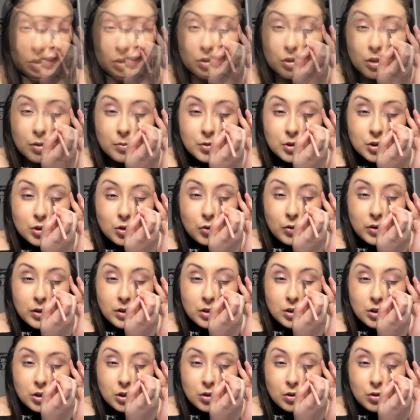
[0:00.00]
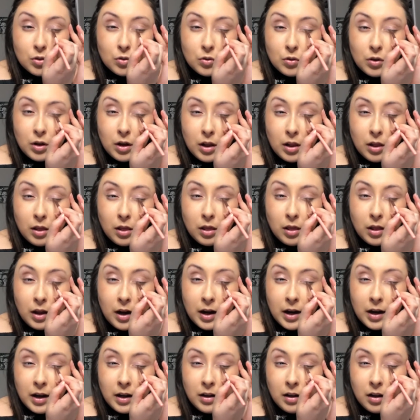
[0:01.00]
So I'm just going to
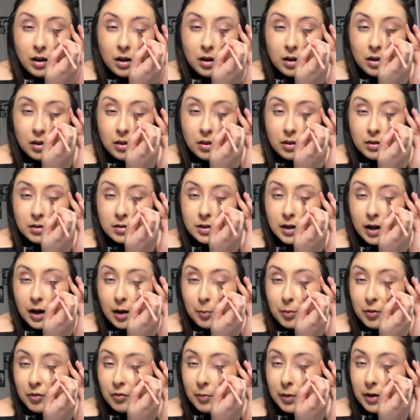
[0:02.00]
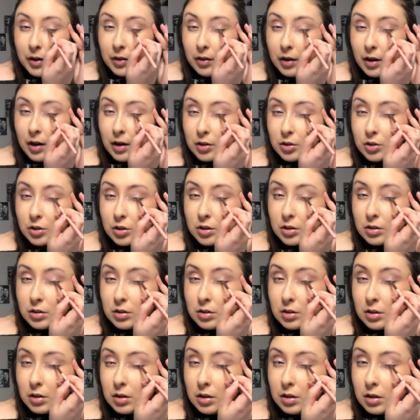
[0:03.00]
line the top of my
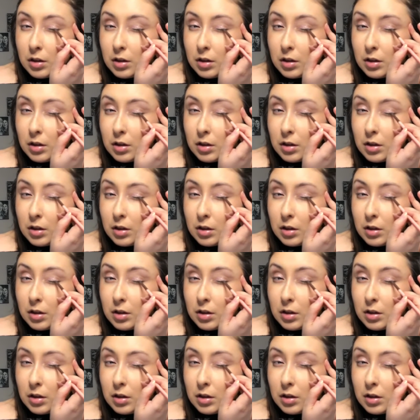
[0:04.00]
lashes